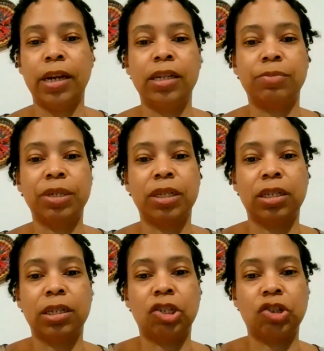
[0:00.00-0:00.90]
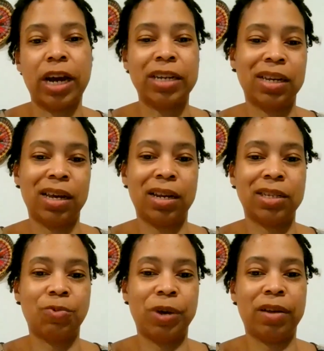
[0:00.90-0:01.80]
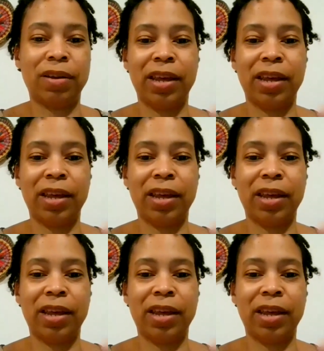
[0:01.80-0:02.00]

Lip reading: I need to put this in a trash can as well.